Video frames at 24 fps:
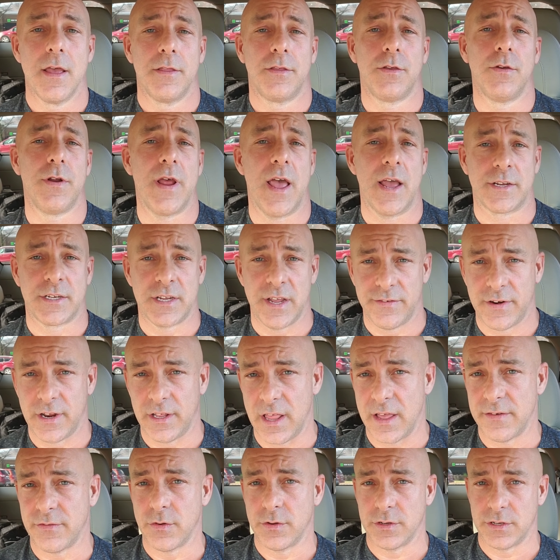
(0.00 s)
due to activity
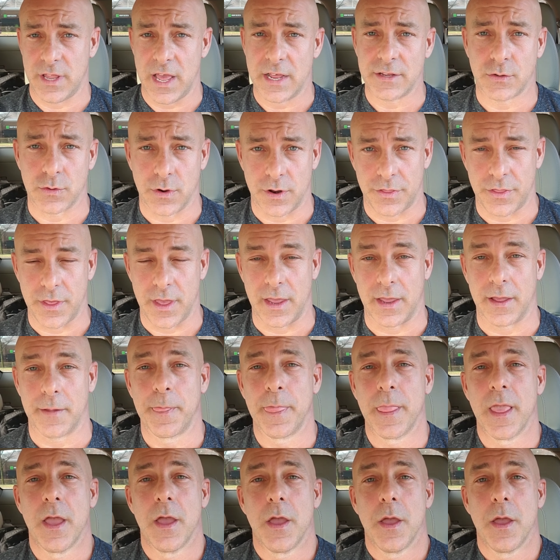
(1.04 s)
level and that sort of thing.